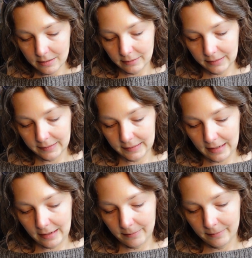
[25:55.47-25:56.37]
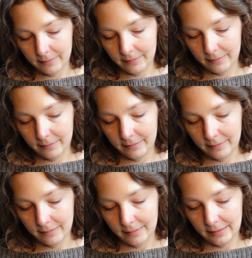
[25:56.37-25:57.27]
Let's see.
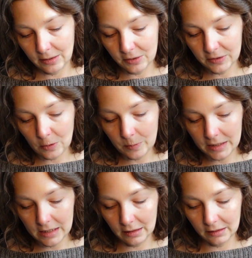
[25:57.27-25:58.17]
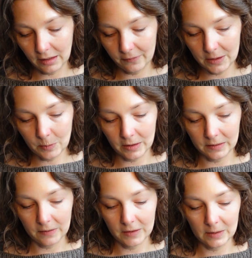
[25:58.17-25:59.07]
There are so many lovely
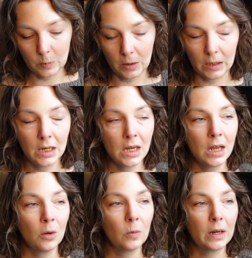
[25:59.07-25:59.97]
parts of this book. What